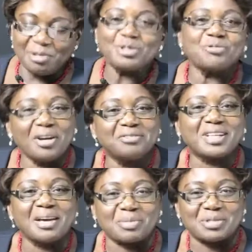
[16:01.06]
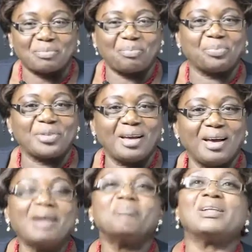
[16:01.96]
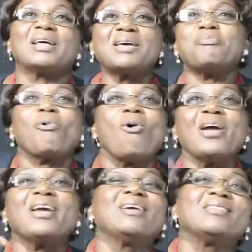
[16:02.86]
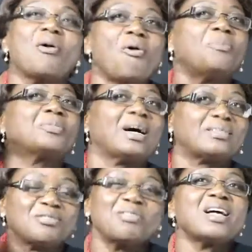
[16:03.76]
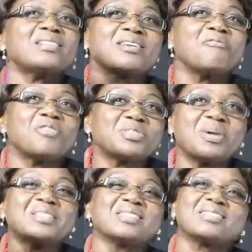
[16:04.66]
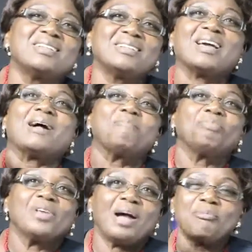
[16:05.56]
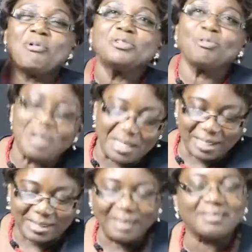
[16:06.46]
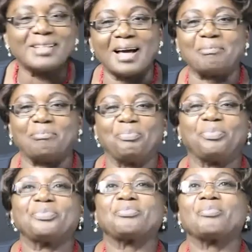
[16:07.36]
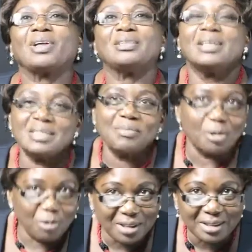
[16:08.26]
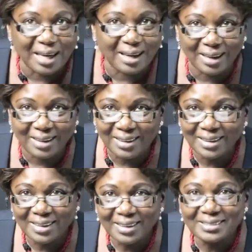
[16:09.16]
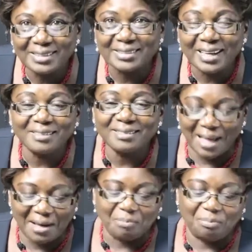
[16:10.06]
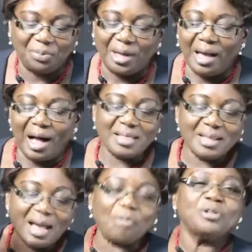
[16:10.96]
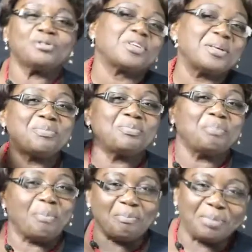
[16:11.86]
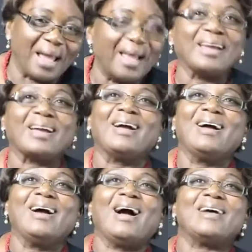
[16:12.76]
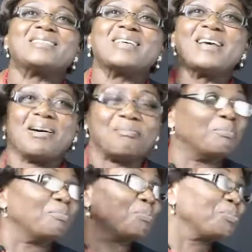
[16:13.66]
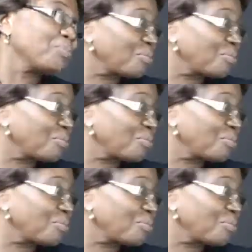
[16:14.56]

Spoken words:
lose 5 times. But they keep going in the hope that, that reinforcement is still there. I'm going to win the 10th time. Then they may win the 10th time. And then they are going to keep playing and say, and